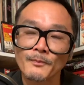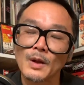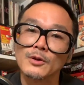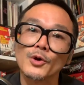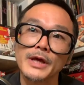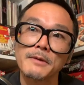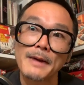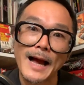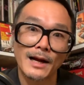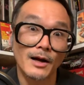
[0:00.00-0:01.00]
looking
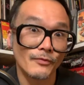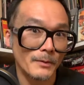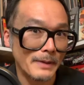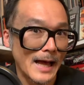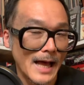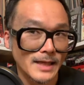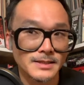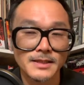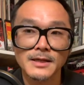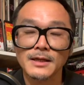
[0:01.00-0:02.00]
back on the past,
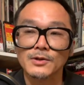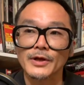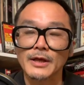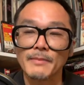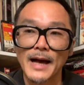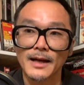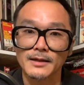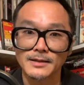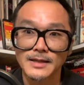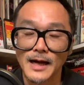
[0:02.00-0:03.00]
looking back on
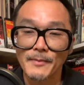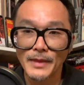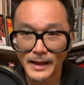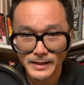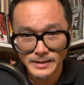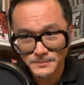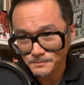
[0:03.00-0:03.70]
a time that is